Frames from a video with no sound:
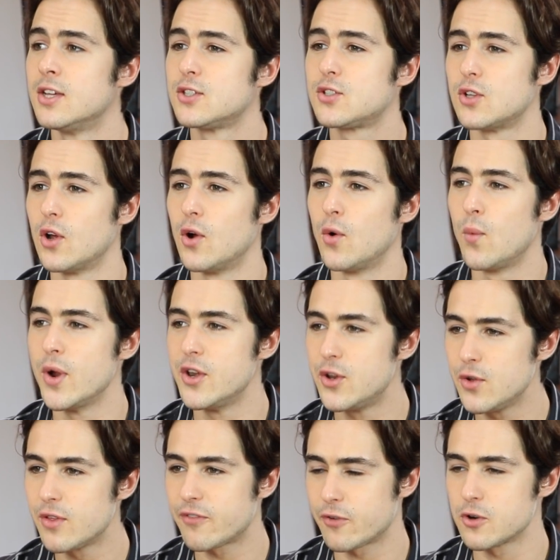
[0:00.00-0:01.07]
So we
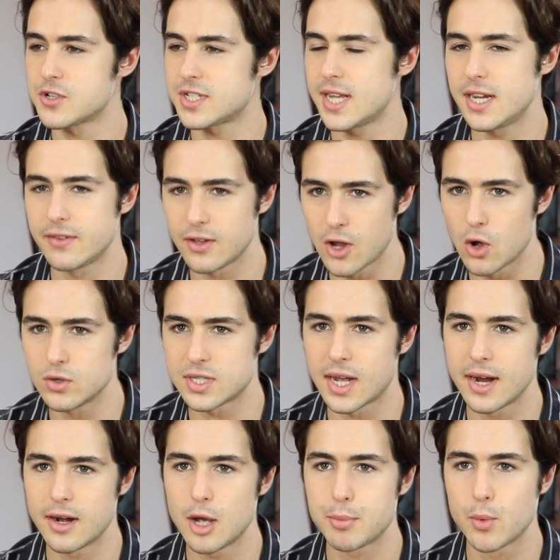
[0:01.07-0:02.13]
do the first take of the goat
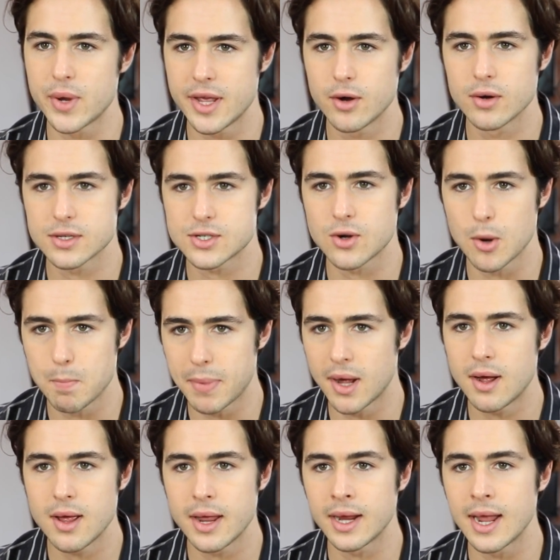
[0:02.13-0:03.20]
tied up, and we hear it start
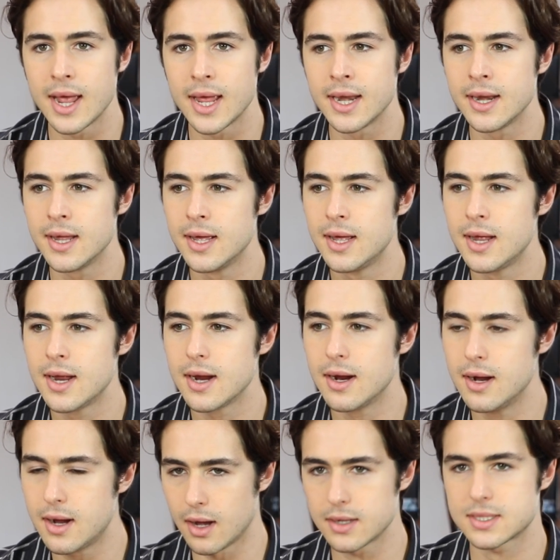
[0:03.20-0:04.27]
buying. And
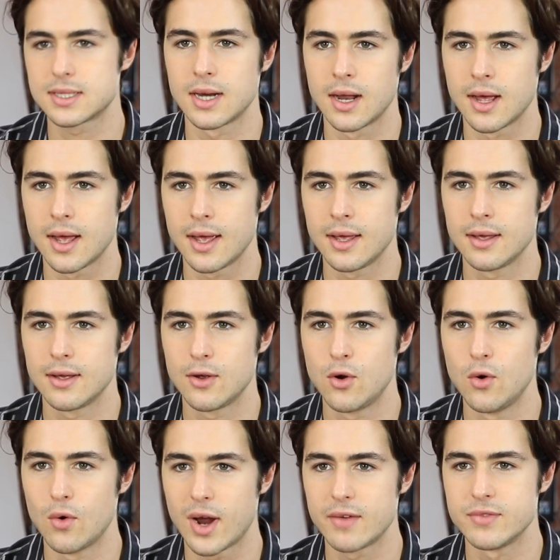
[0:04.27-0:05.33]
Gus and I,
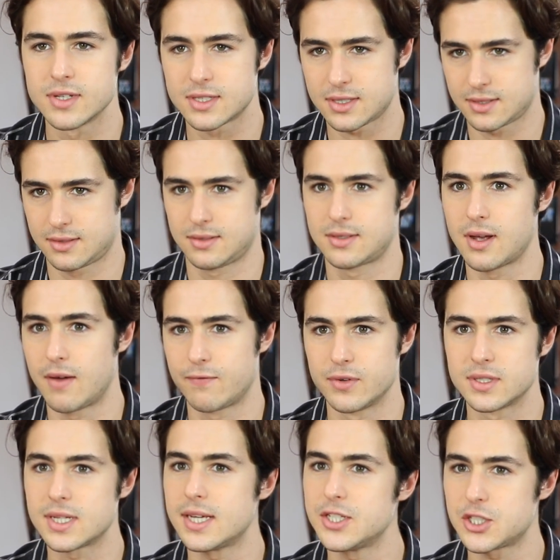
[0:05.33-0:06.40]
who have this
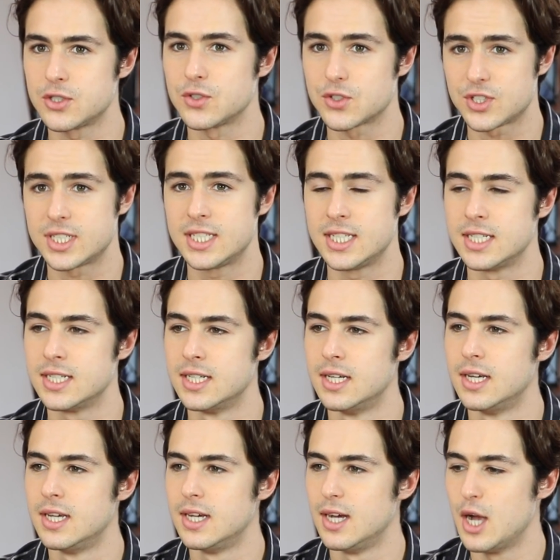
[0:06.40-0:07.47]
confrontational scene,
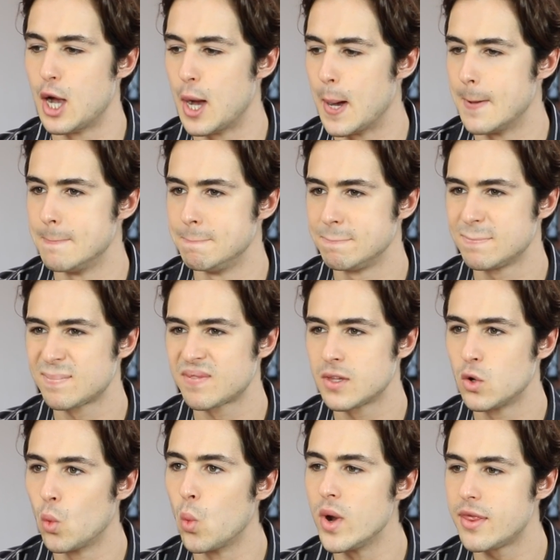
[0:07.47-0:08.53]
um,
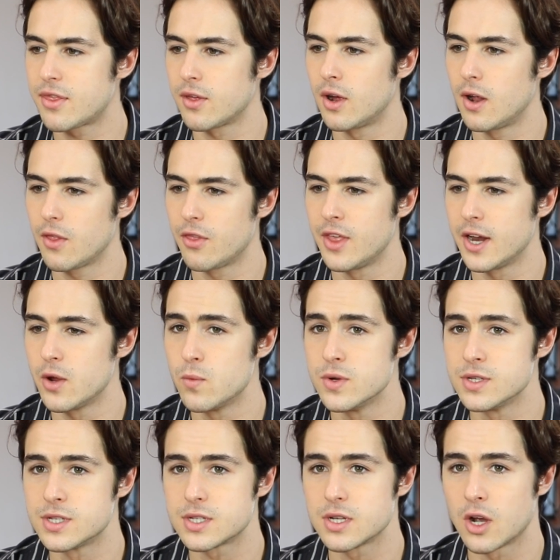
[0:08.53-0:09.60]
we thought that it
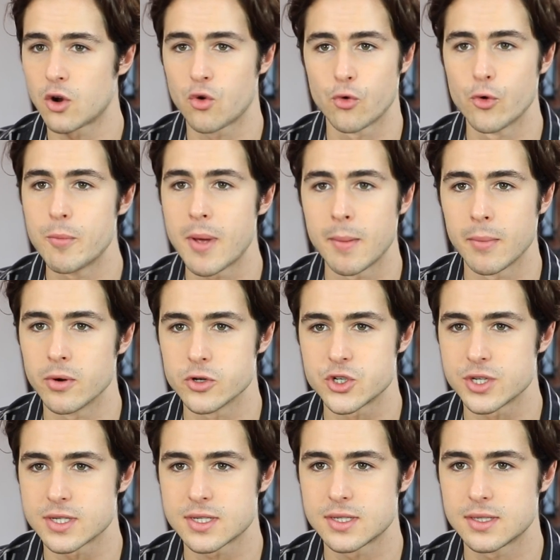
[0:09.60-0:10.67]
was a crew member
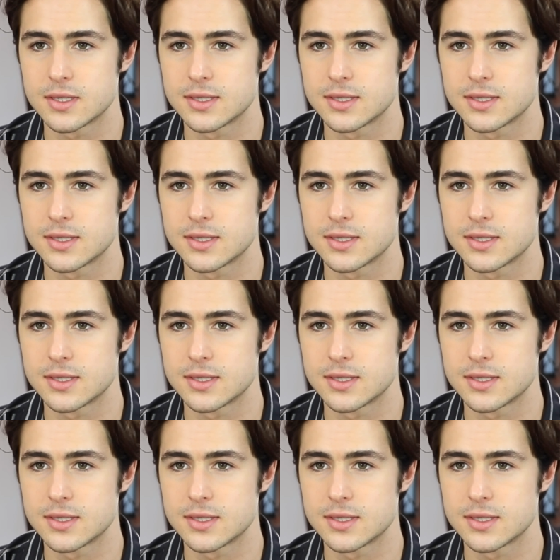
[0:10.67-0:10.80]
just,